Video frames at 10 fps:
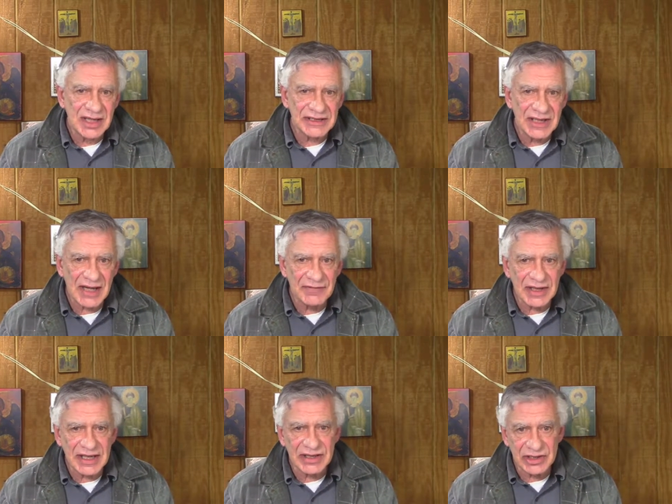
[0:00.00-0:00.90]
Now let's
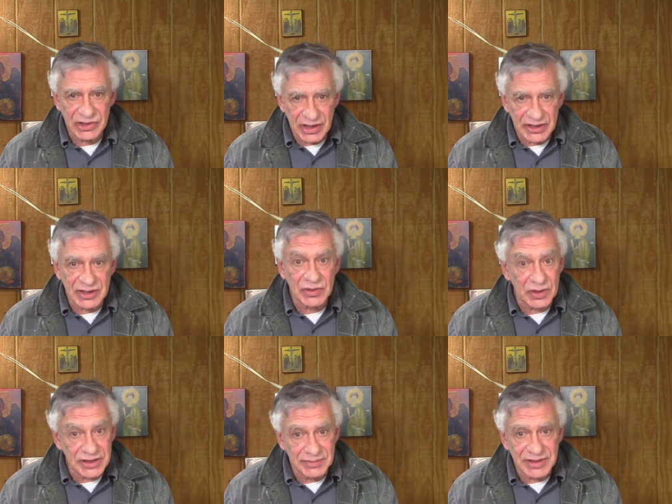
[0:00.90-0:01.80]
not forget that
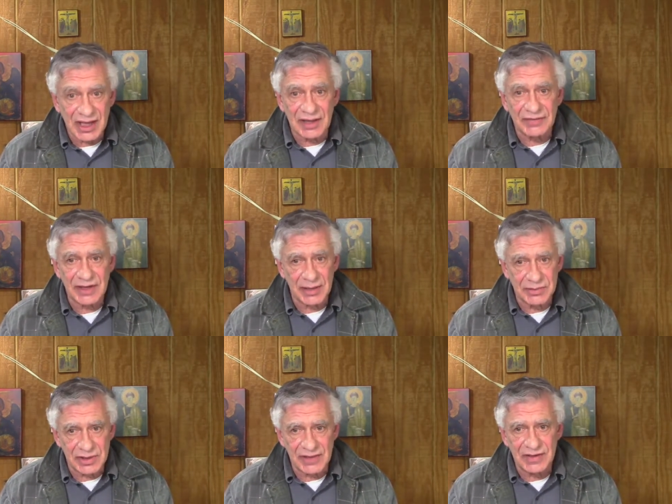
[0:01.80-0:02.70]
Jesus was himself
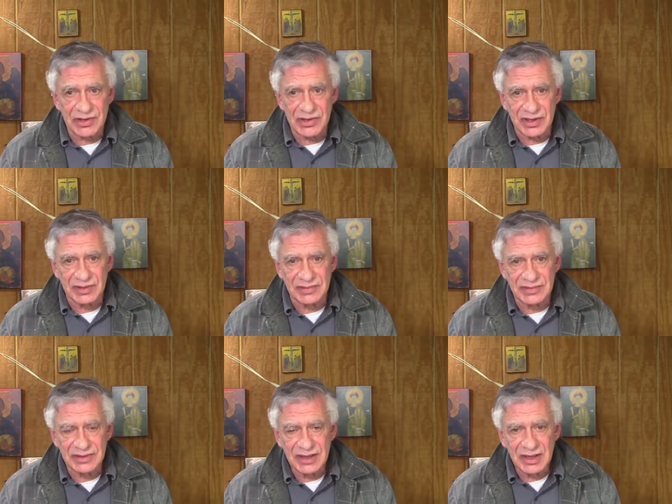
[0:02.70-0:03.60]
an observant
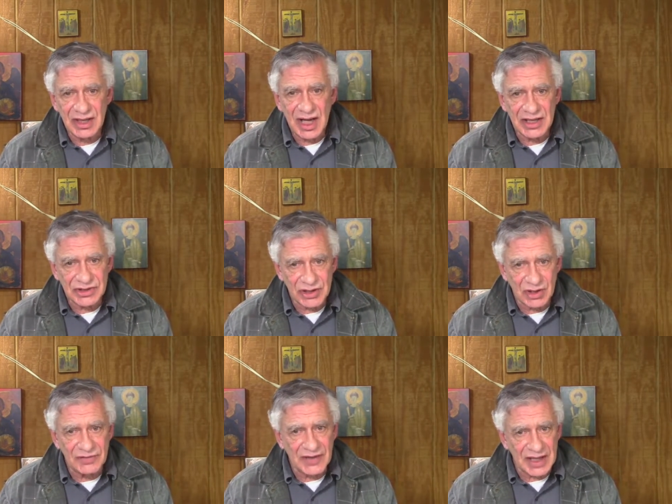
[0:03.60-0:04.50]
Jew, and
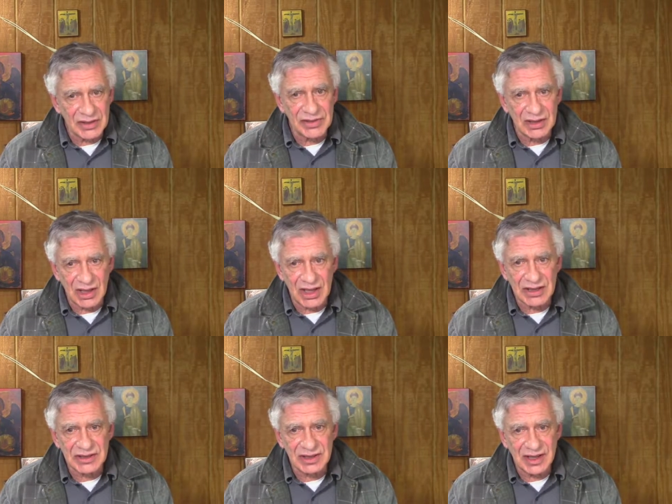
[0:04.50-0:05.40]
so followed the
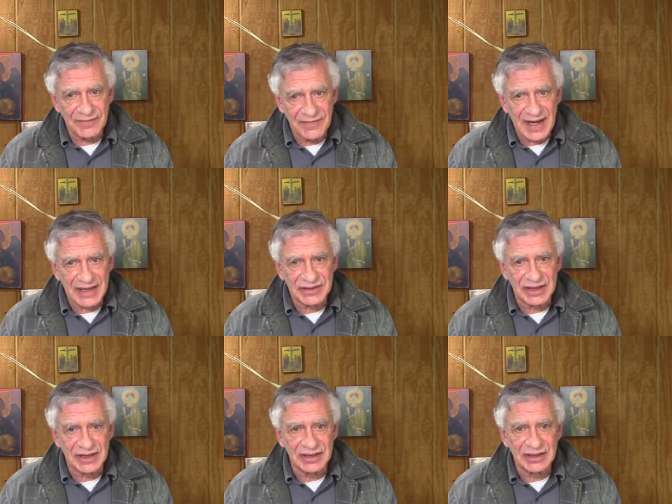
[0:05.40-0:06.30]
laws on
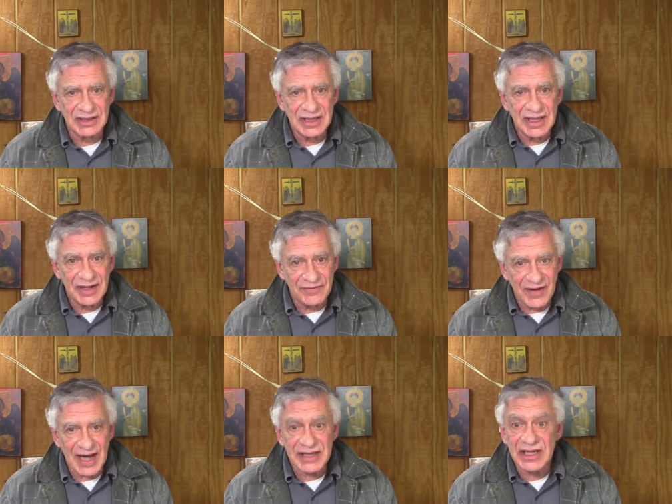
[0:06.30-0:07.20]
fasting.
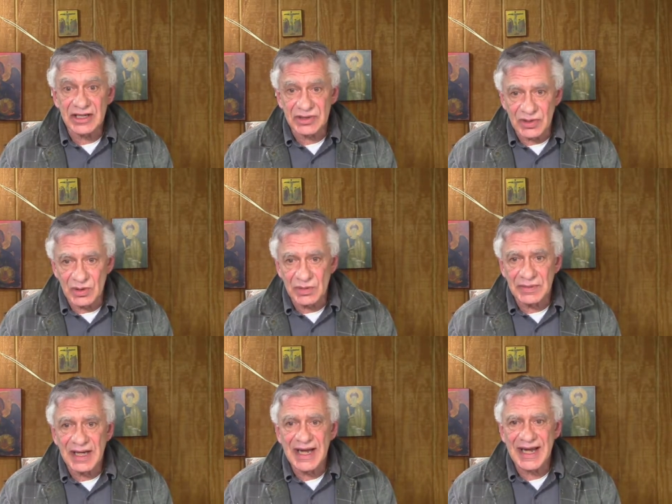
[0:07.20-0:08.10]
In fact, he
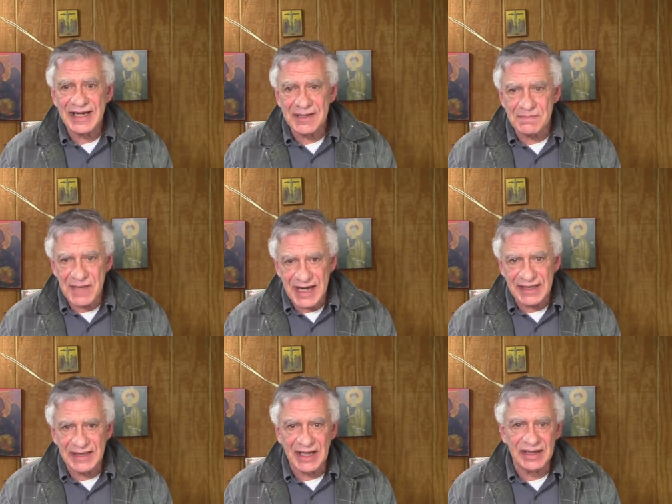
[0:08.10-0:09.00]
assumed and he
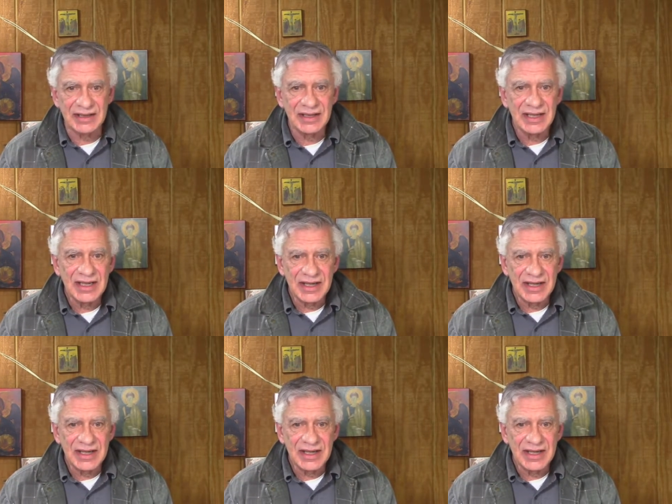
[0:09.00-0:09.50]
mandated